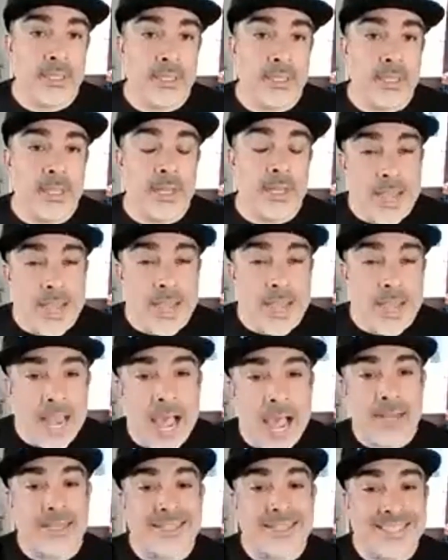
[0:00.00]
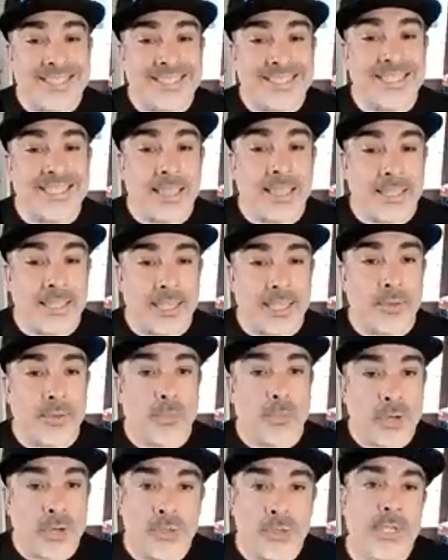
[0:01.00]
not selling. We're
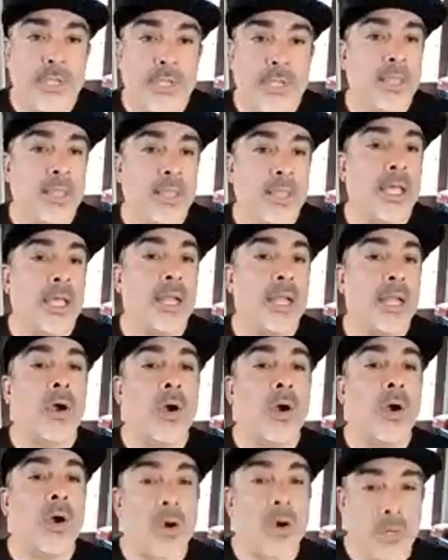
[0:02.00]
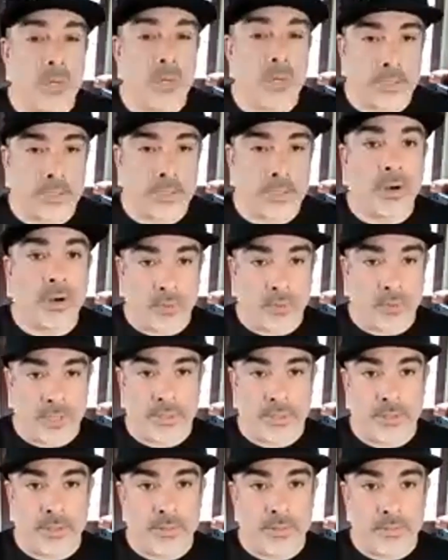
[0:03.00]
using a lot of heart to start with,
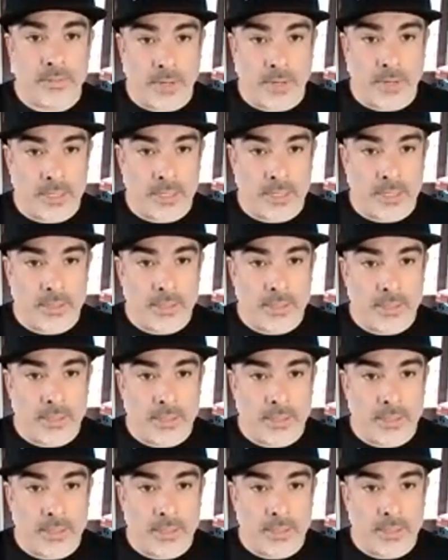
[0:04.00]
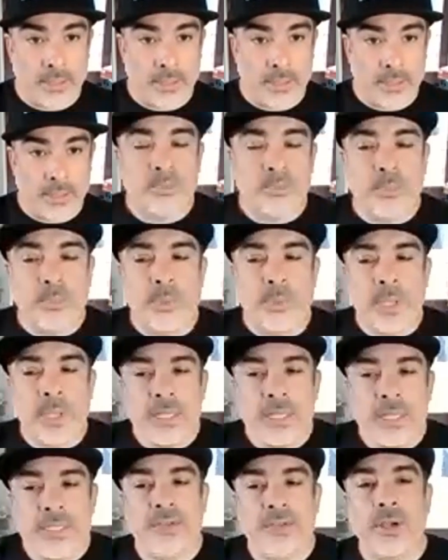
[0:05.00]
right? And it's been
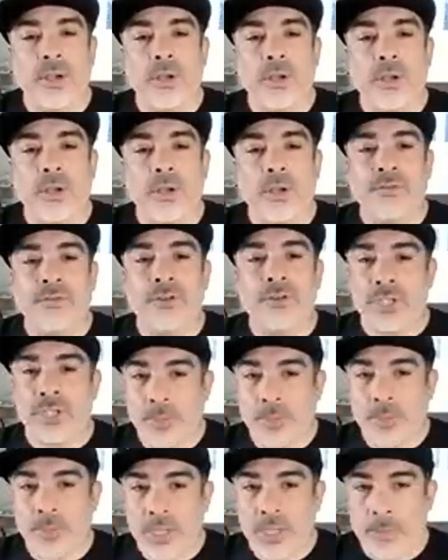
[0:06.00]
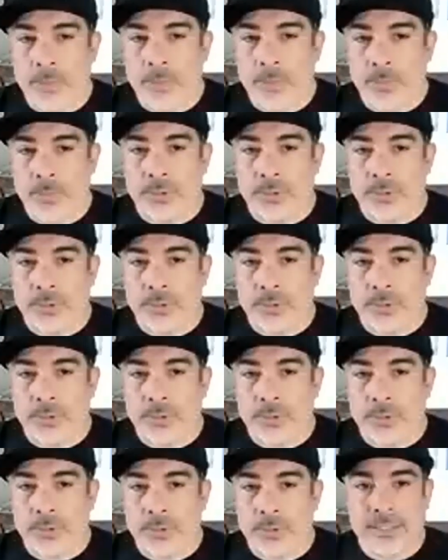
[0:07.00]
difficult for some people to shift
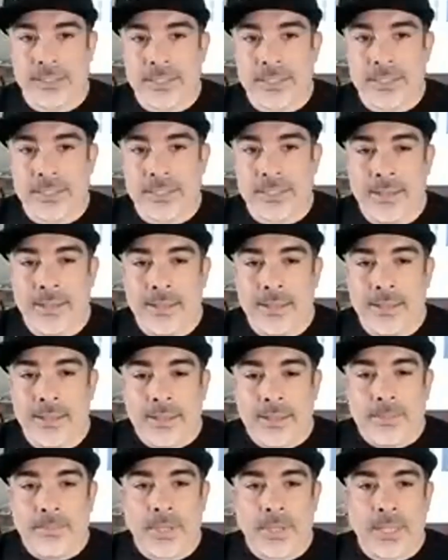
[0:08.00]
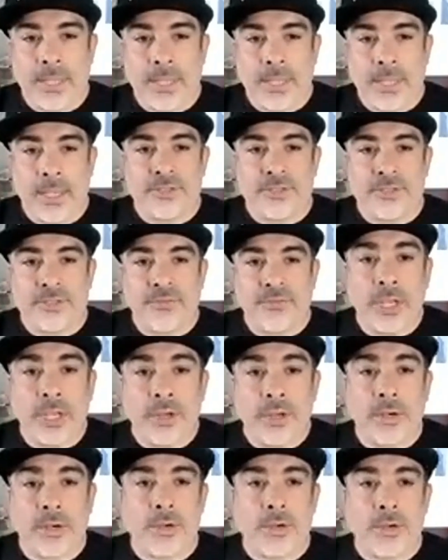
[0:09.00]
into that because for
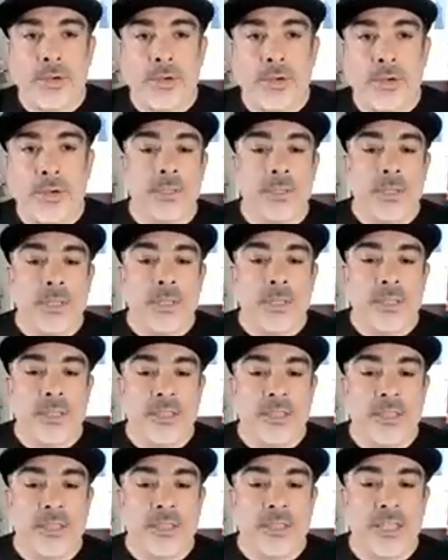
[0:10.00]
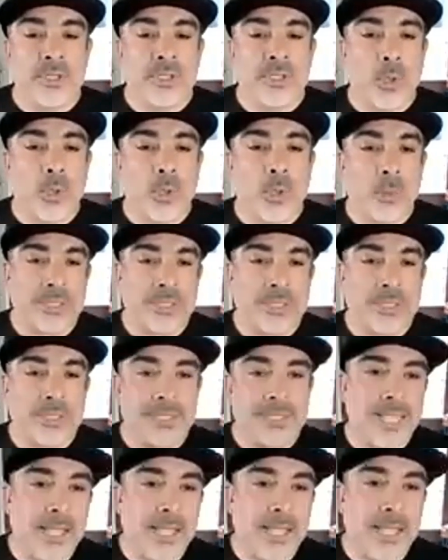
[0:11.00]
years they've been told to sell,
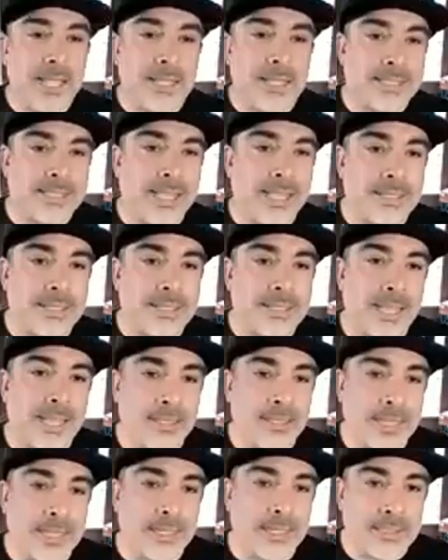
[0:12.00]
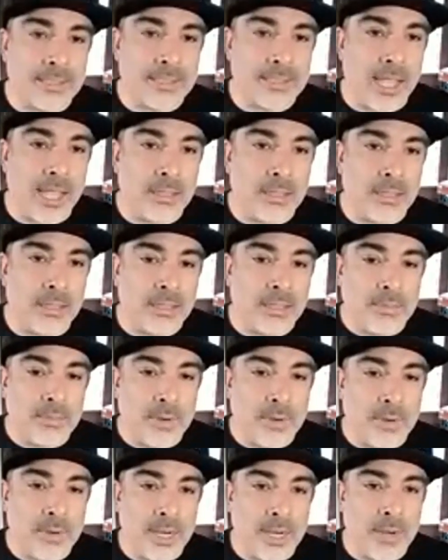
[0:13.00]
sell, sell, sell, sell, right?
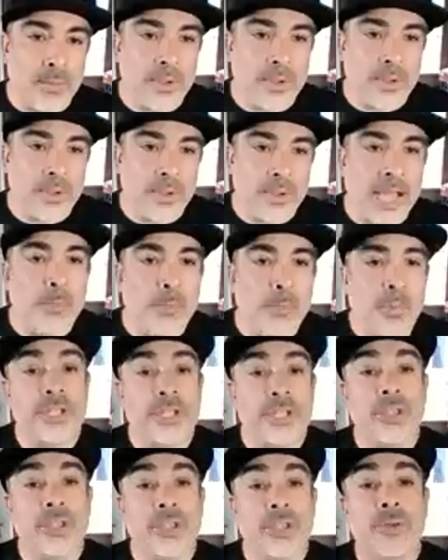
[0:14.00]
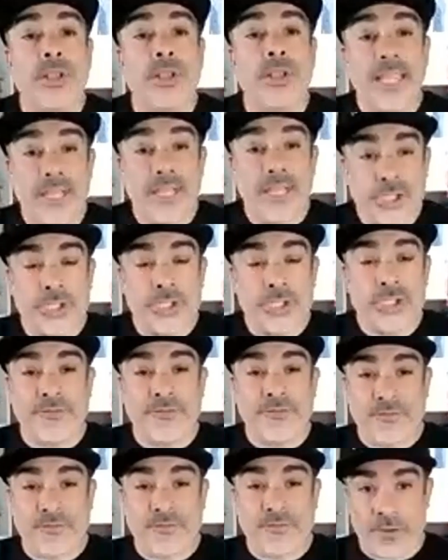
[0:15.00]
Without putting the relationship
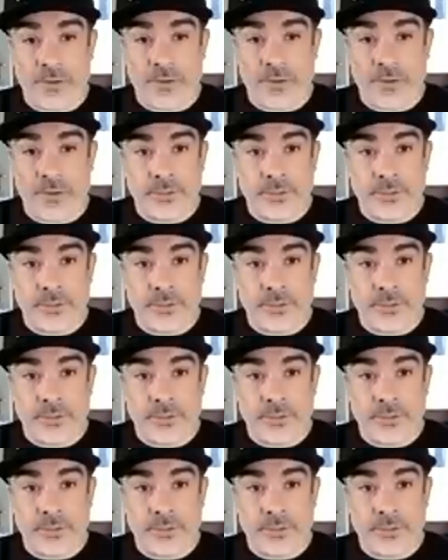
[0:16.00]
first